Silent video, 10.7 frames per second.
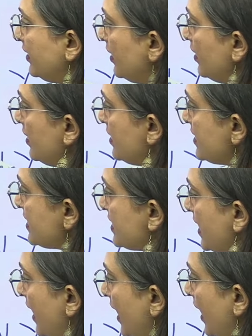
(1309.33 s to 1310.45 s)
the
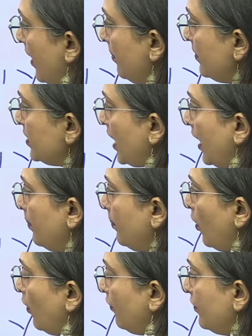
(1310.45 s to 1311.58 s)
same type of